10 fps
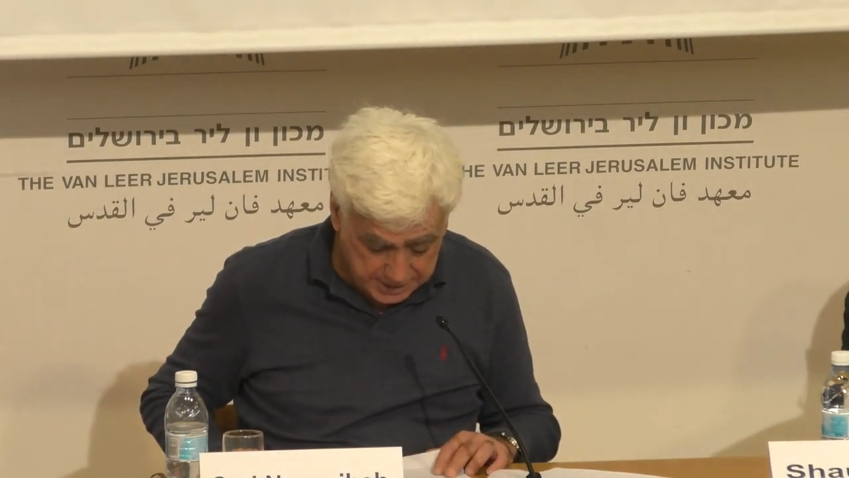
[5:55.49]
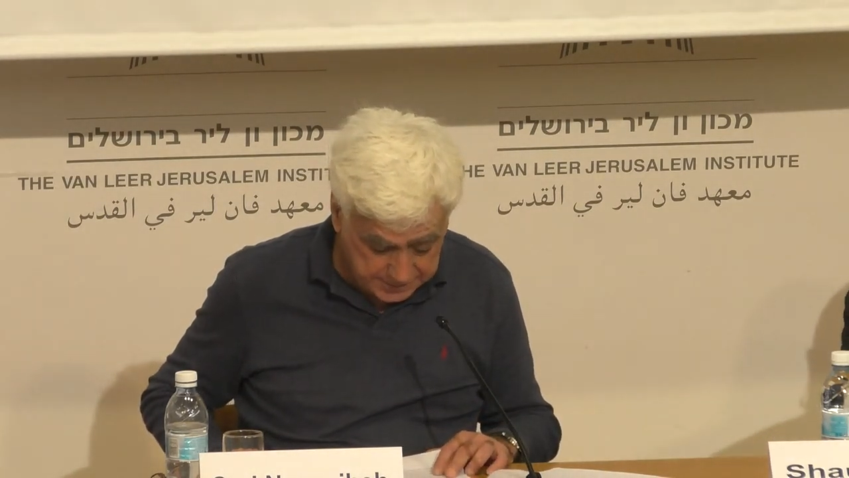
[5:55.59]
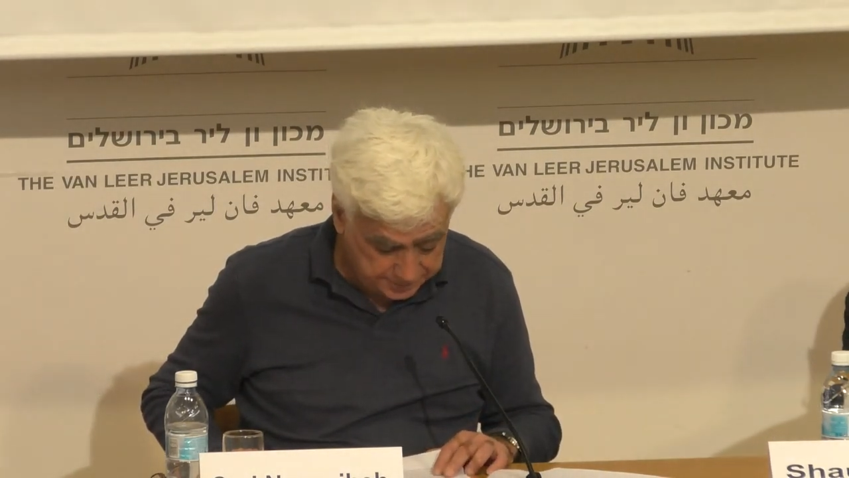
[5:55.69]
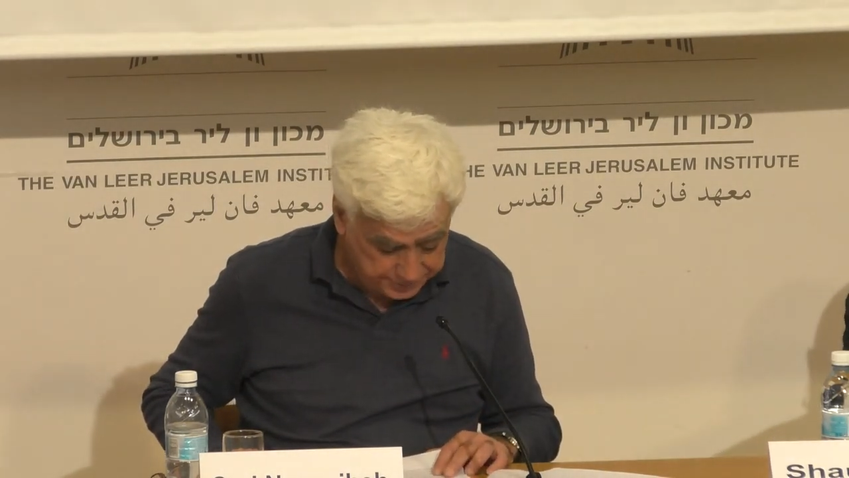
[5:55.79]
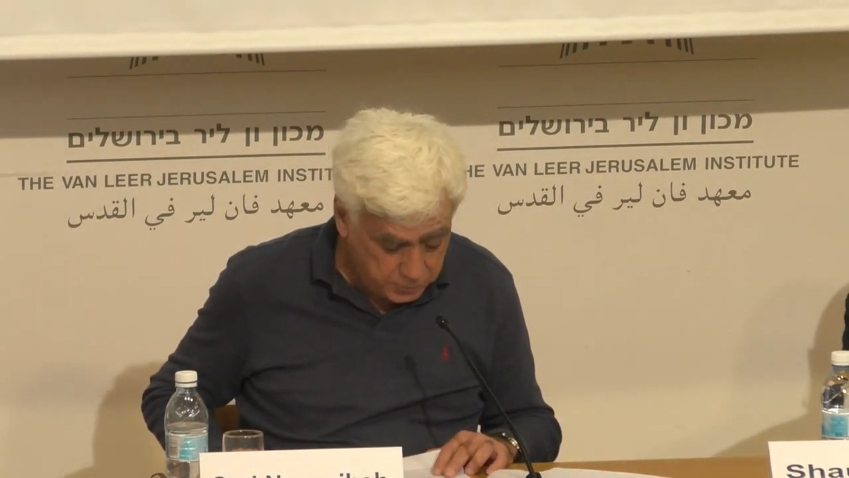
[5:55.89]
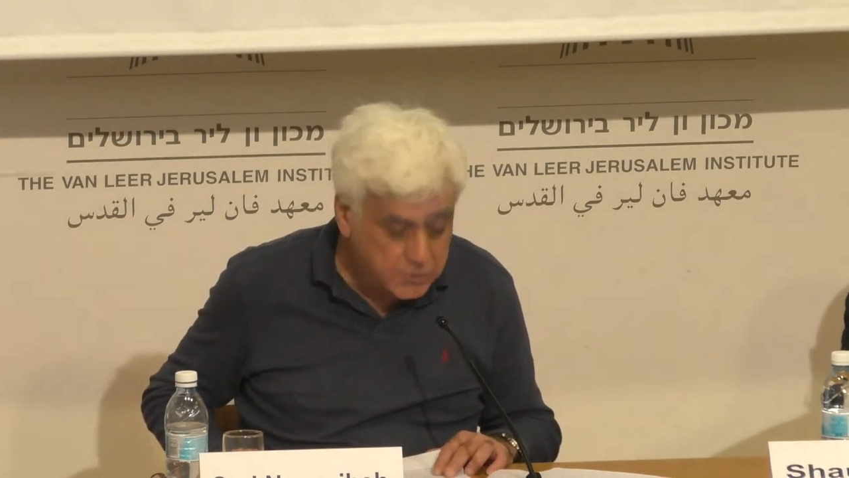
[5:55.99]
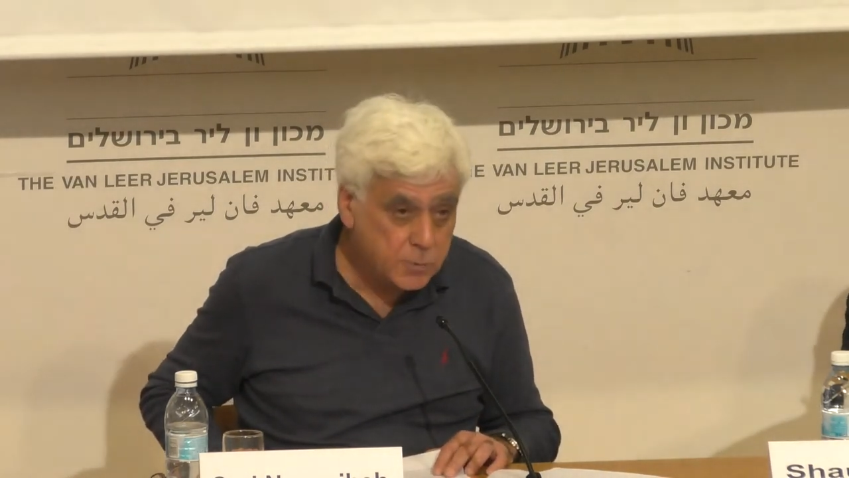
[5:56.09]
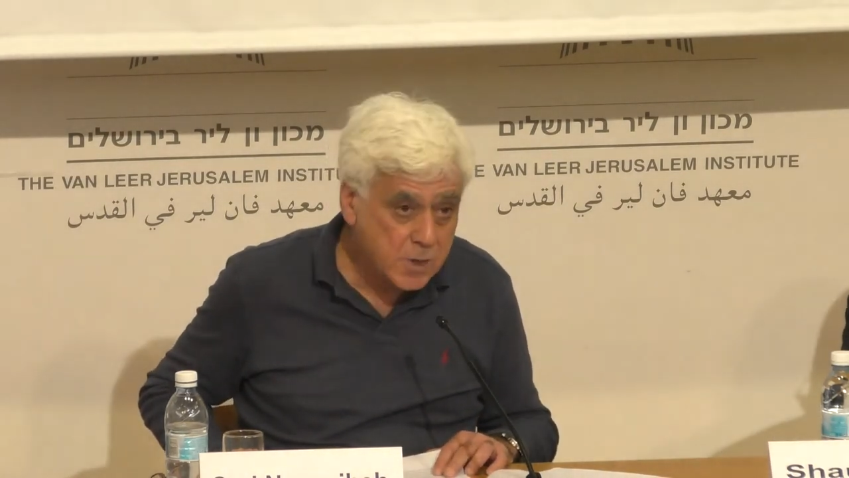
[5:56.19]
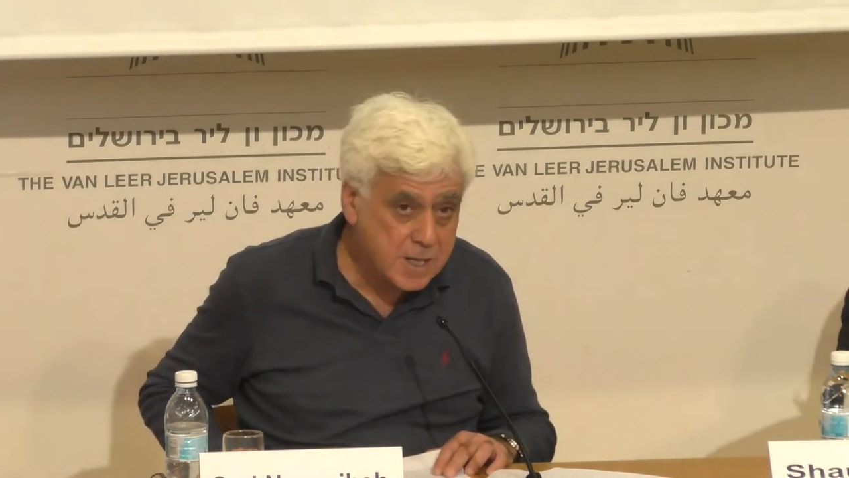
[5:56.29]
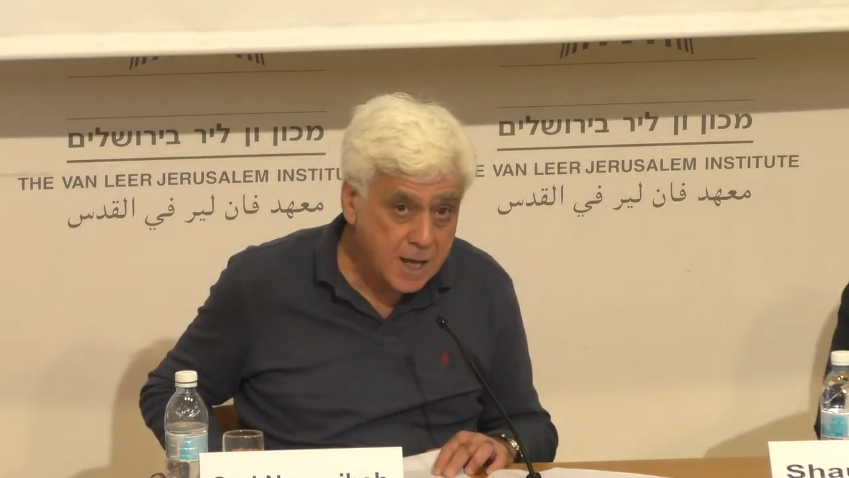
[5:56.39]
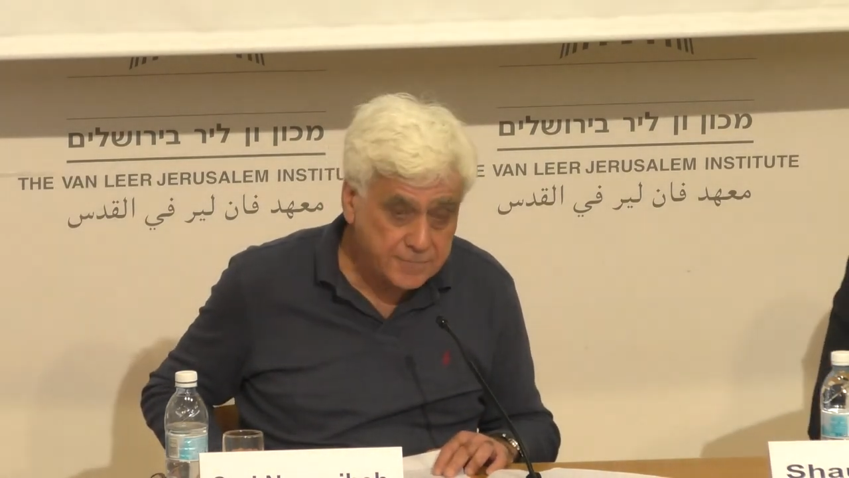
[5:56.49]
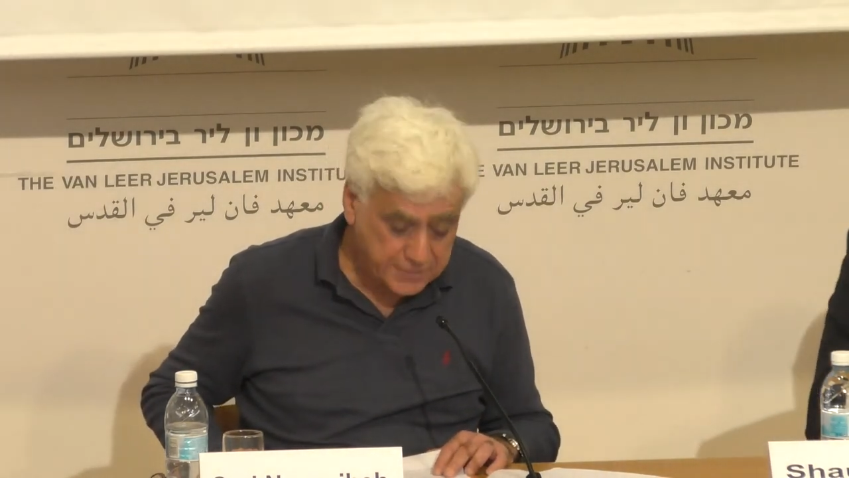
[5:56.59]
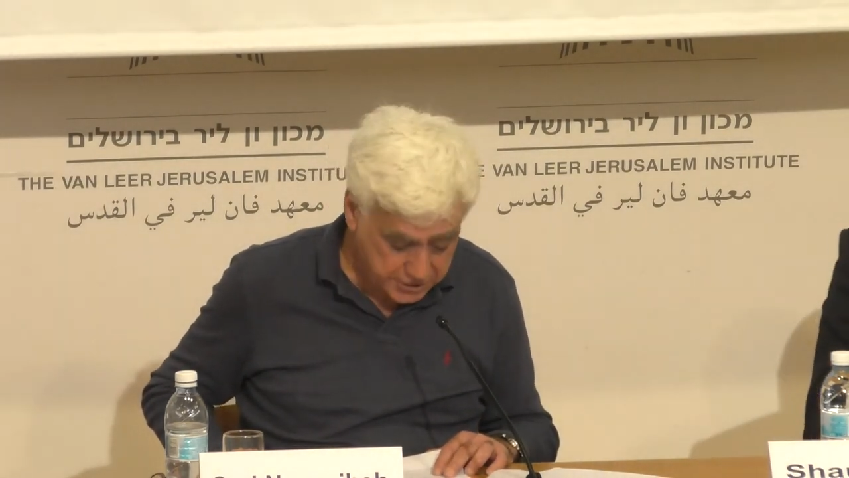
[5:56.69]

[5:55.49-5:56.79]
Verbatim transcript: suffused with love,